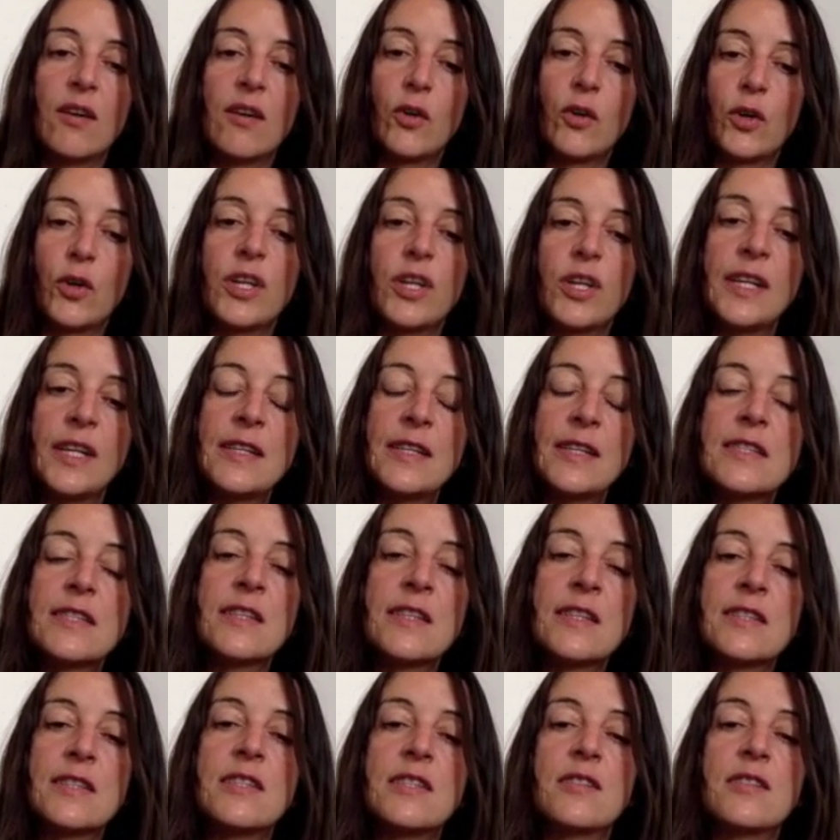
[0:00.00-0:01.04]
or
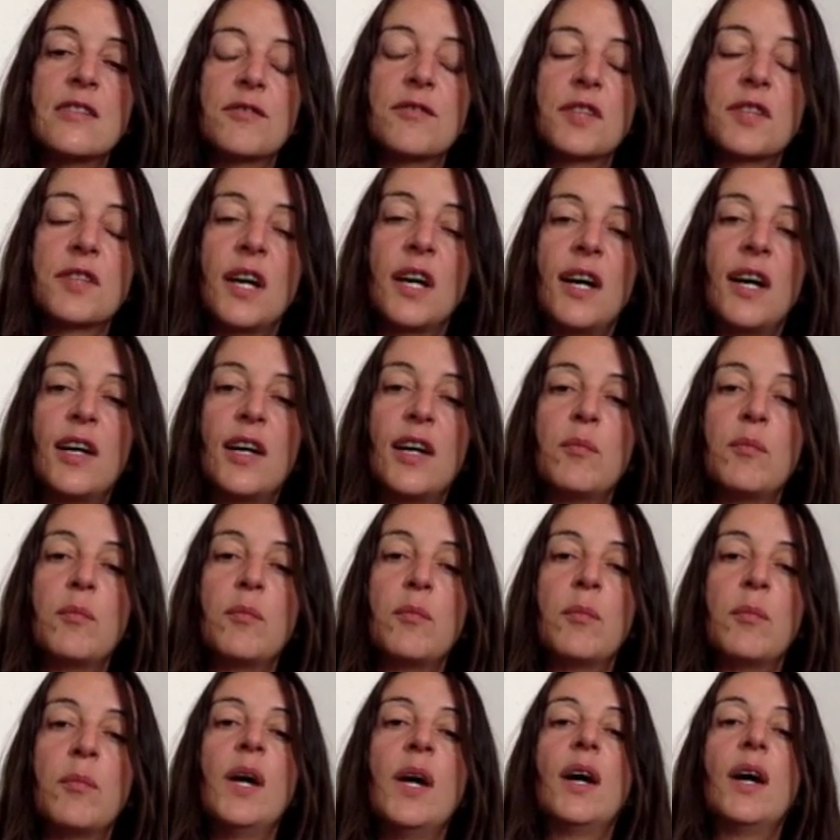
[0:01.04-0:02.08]
instances of time